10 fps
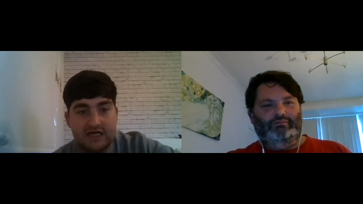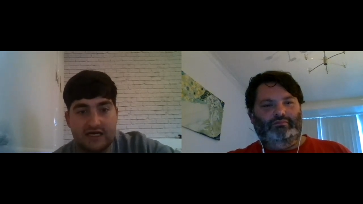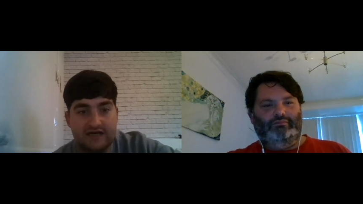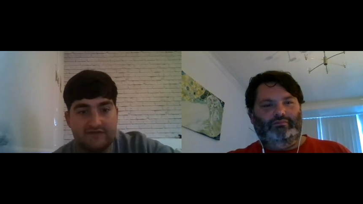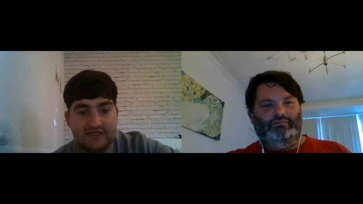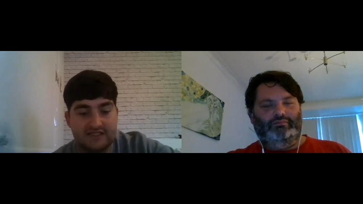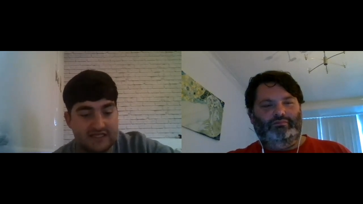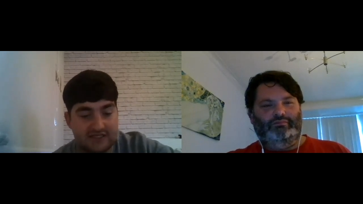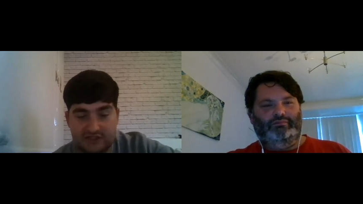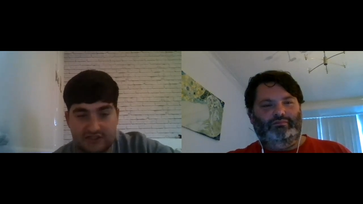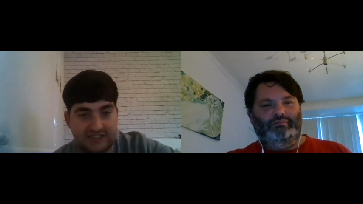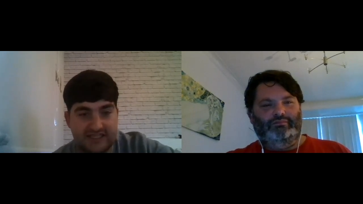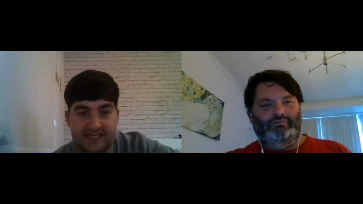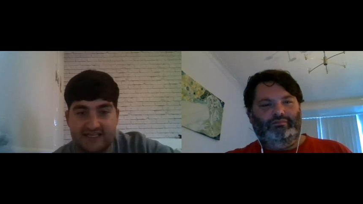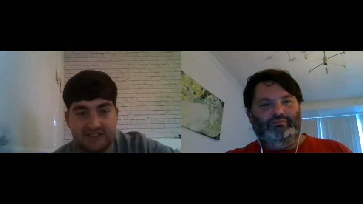Speaker 1: having a steak, it's just
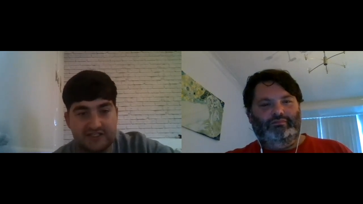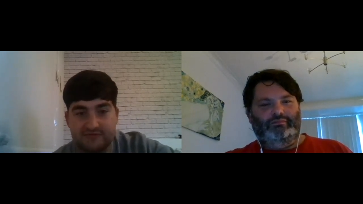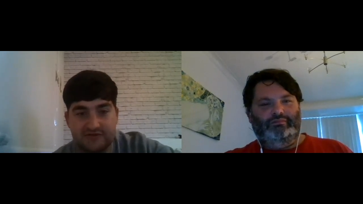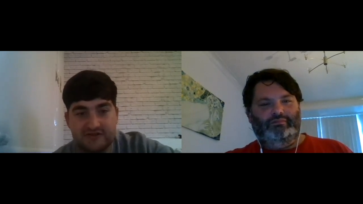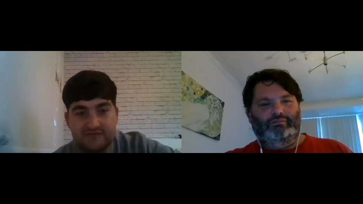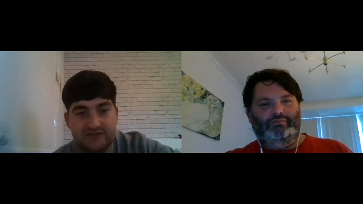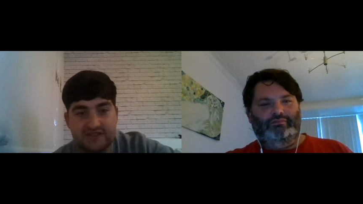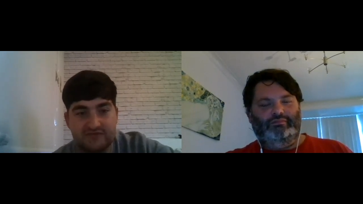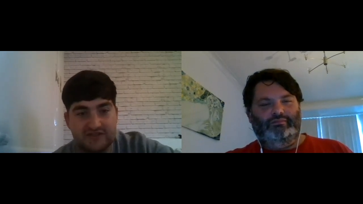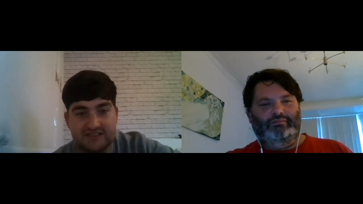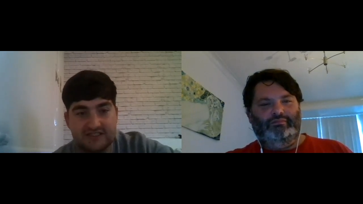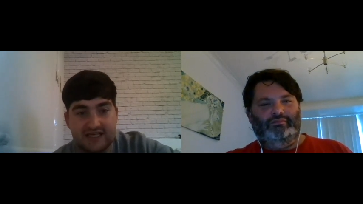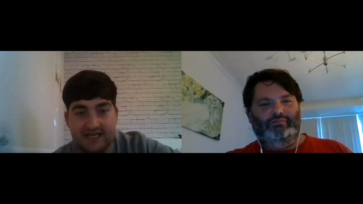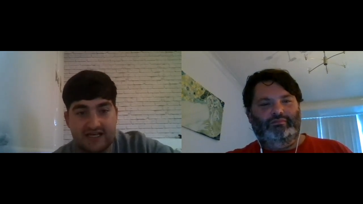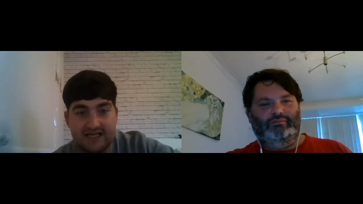steak and chips on the plate because
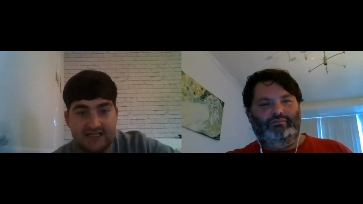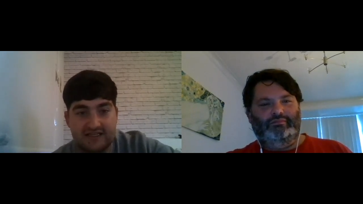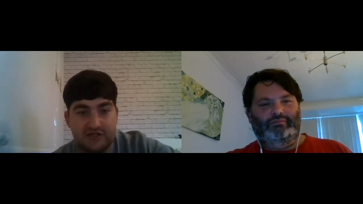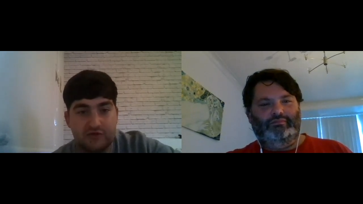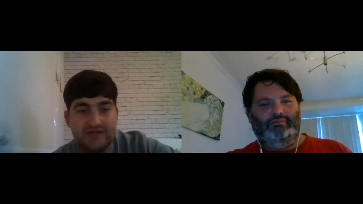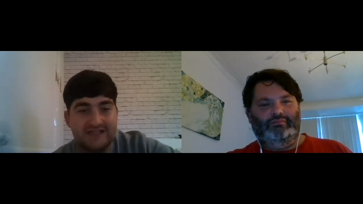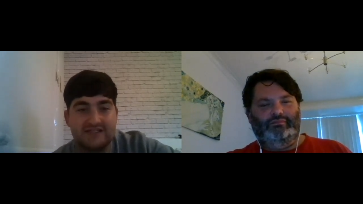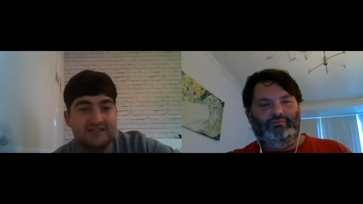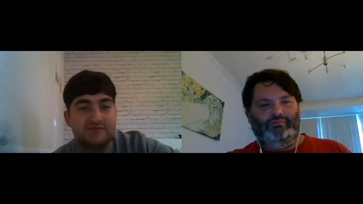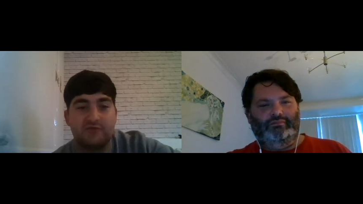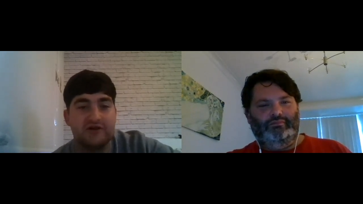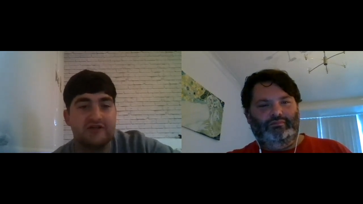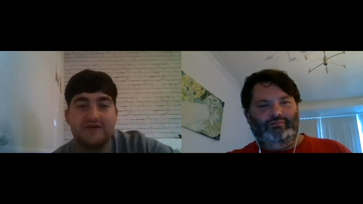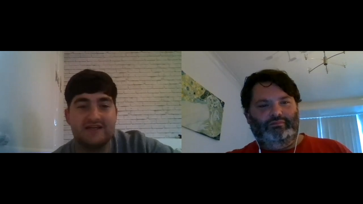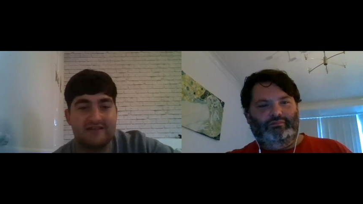you don't need to spoil it
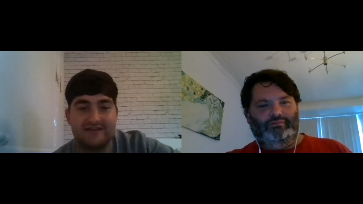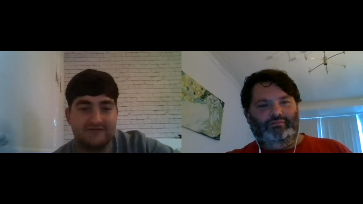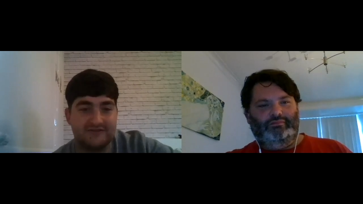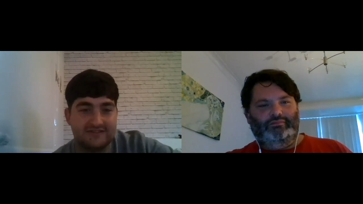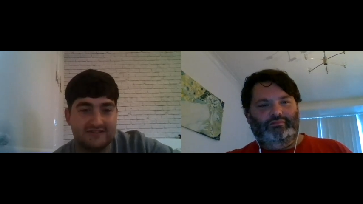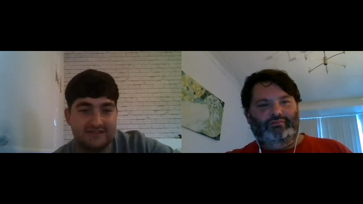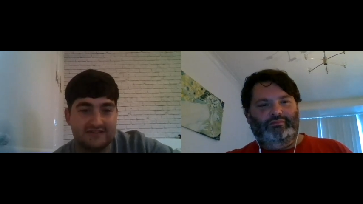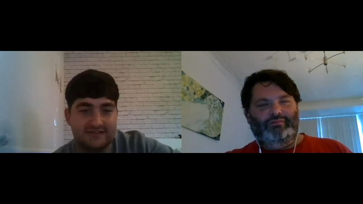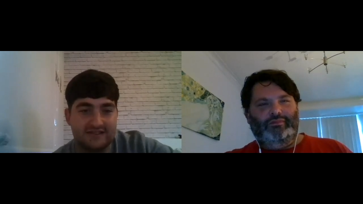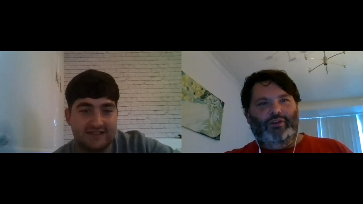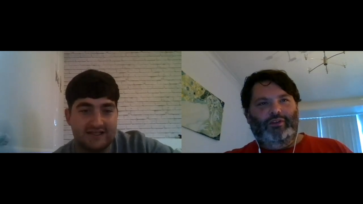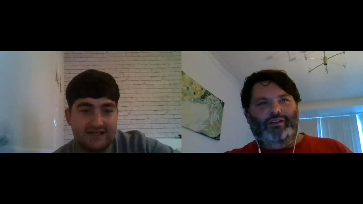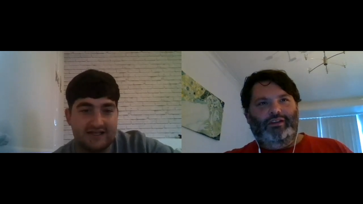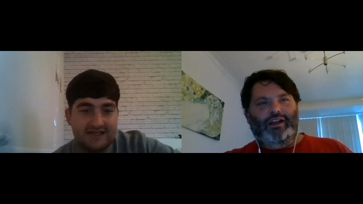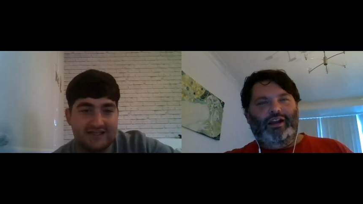with anything else.
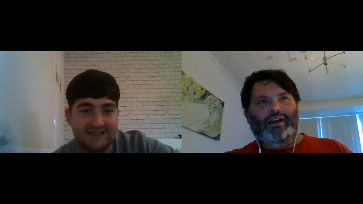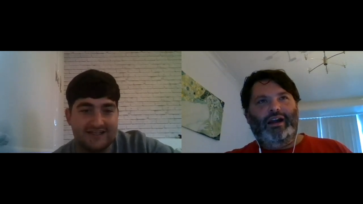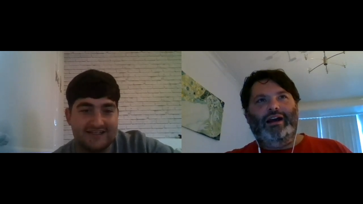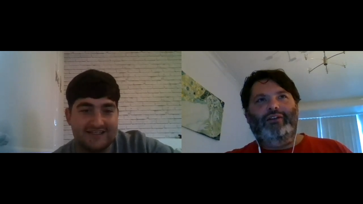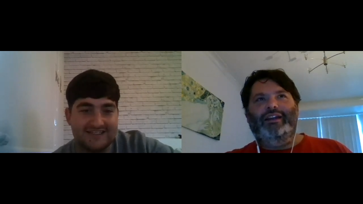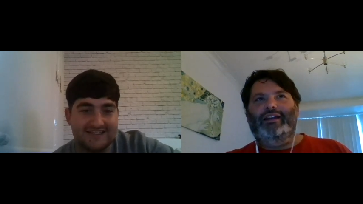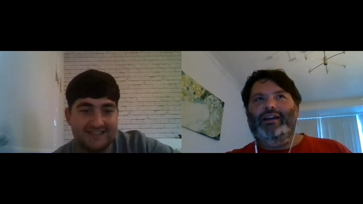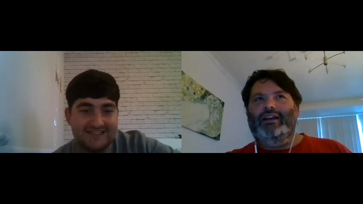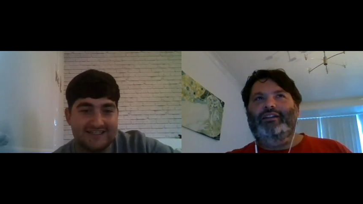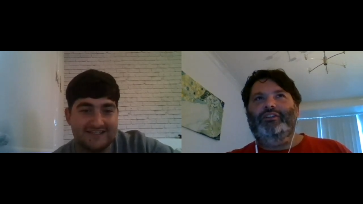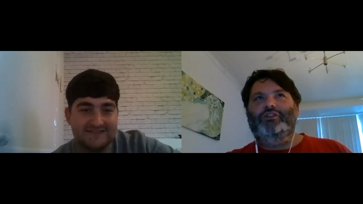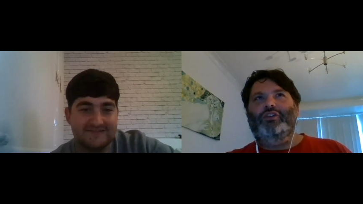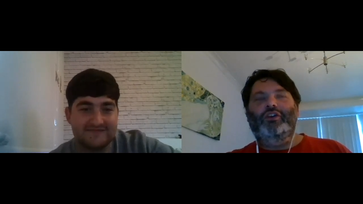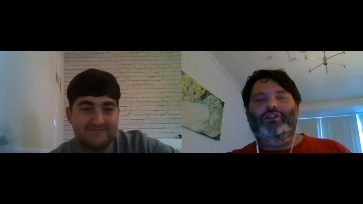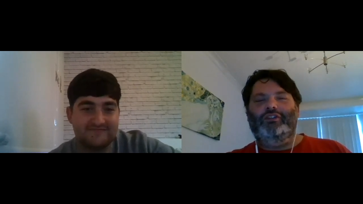
Speaker 2: I, I like a nice
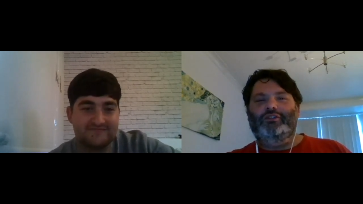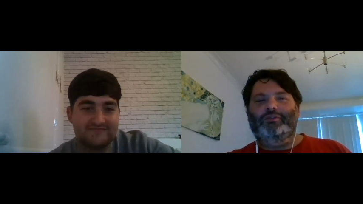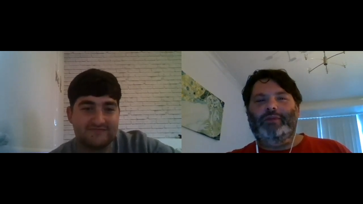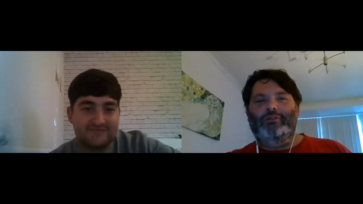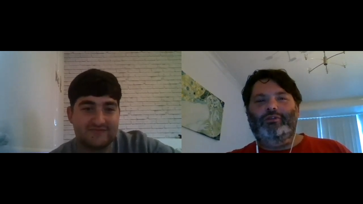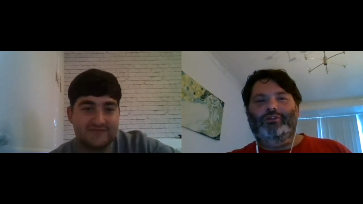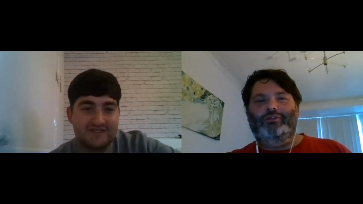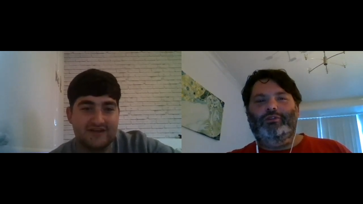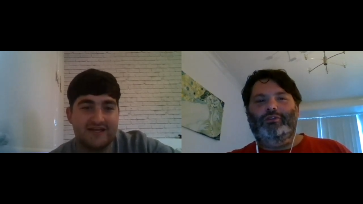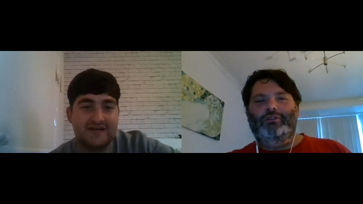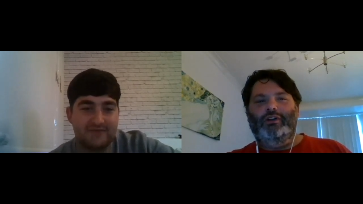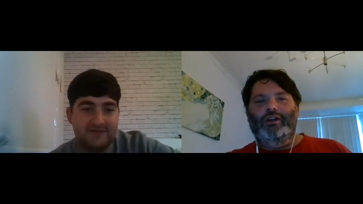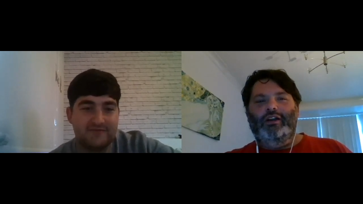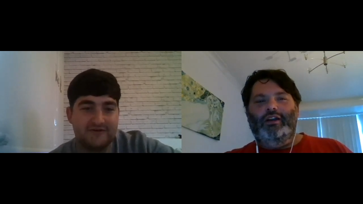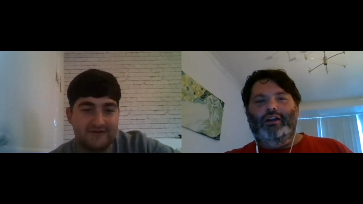sauce as well. So yeah,
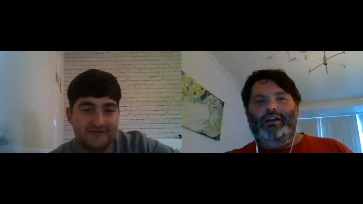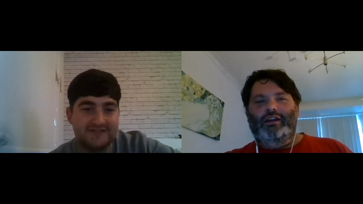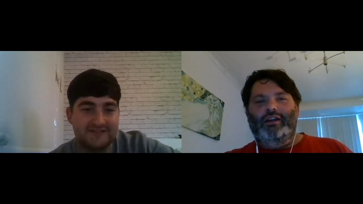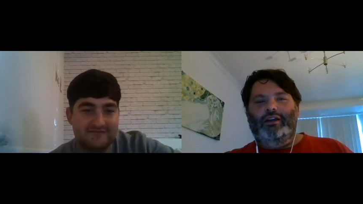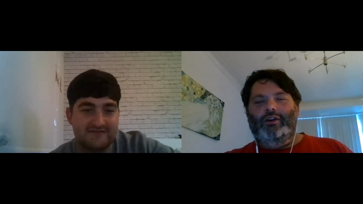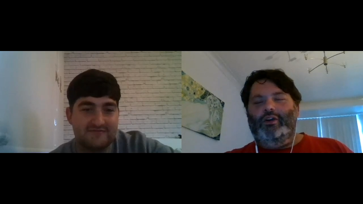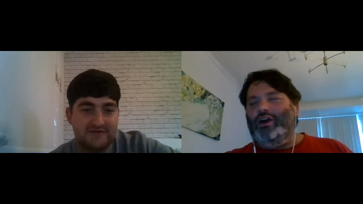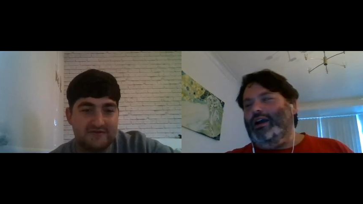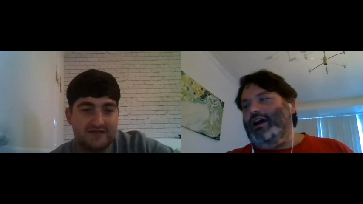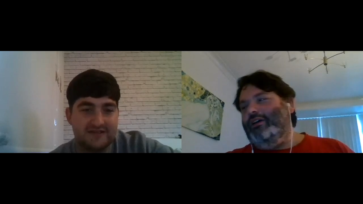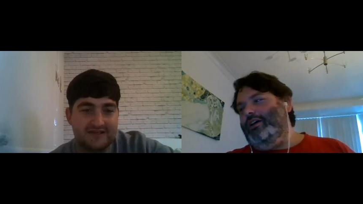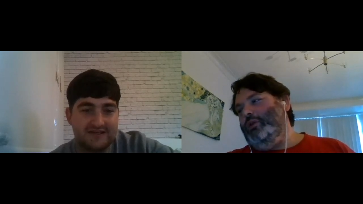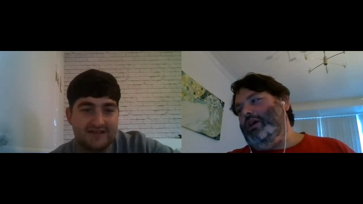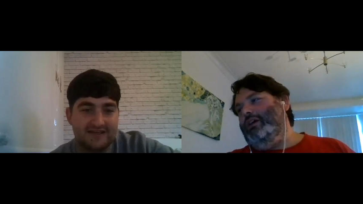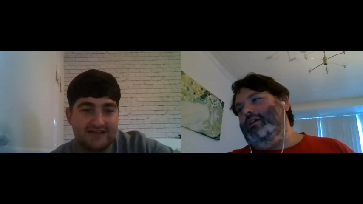peppercorn or uh, something. I like
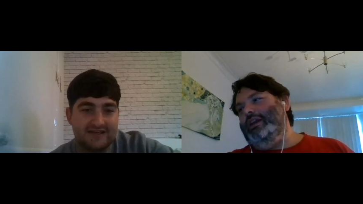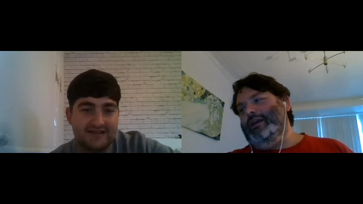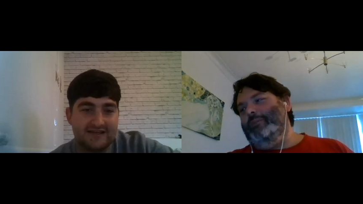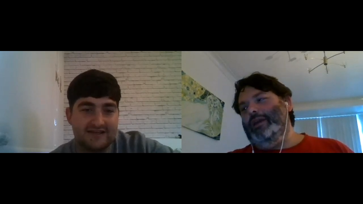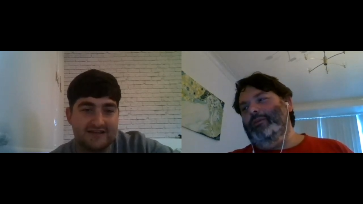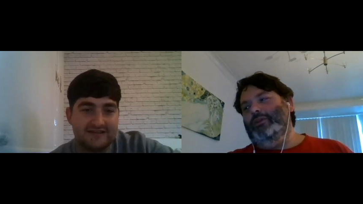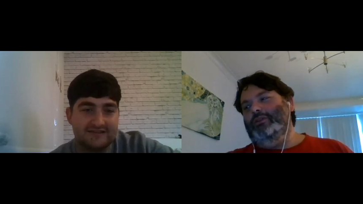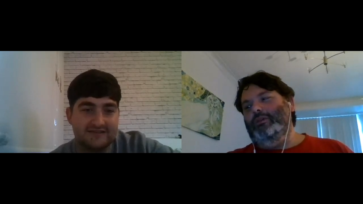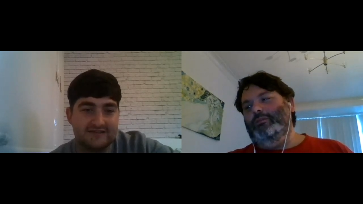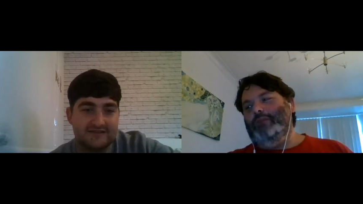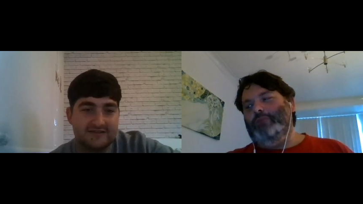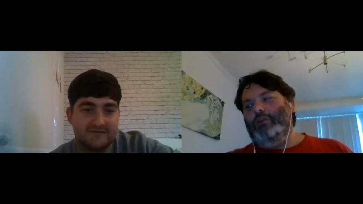well, I like a peppercorn, but my